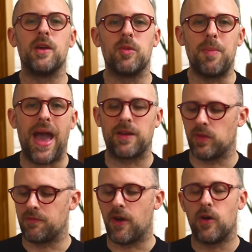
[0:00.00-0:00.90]
of the back of
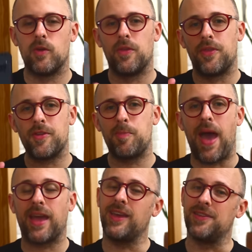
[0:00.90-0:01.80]
the phone, this
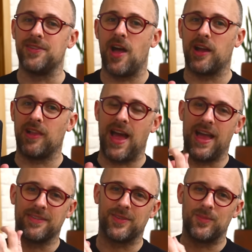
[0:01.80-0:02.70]
back is not
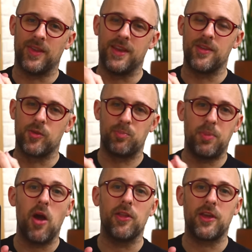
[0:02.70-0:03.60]
glass. It is
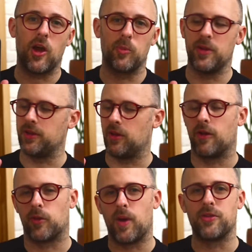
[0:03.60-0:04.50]
polycarbonate,
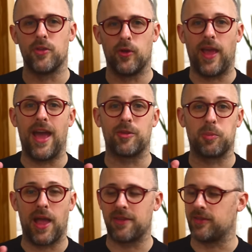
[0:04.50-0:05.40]
otherwise known as
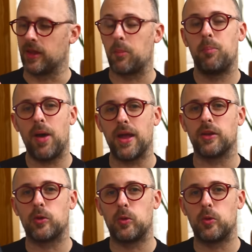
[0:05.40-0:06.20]
plastic. But